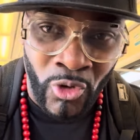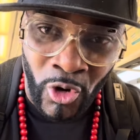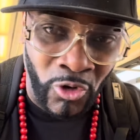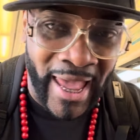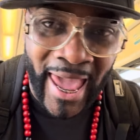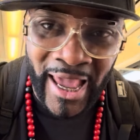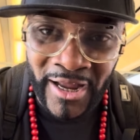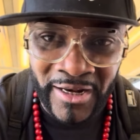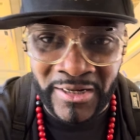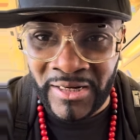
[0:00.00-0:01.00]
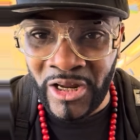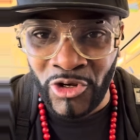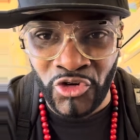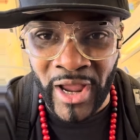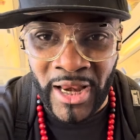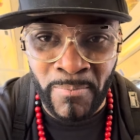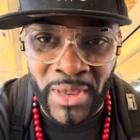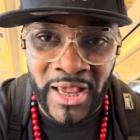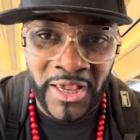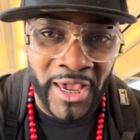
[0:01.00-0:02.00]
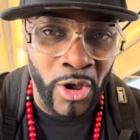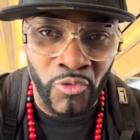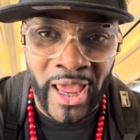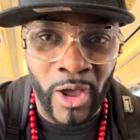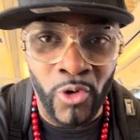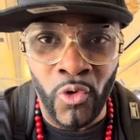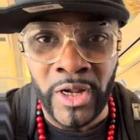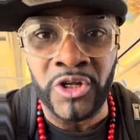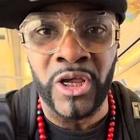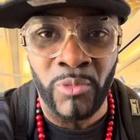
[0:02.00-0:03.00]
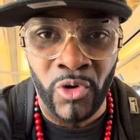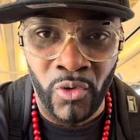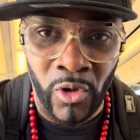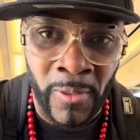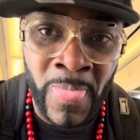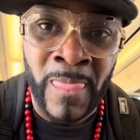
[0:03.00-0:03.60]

on the A of the C train and BK over there at Hoyt Skimmerhorn.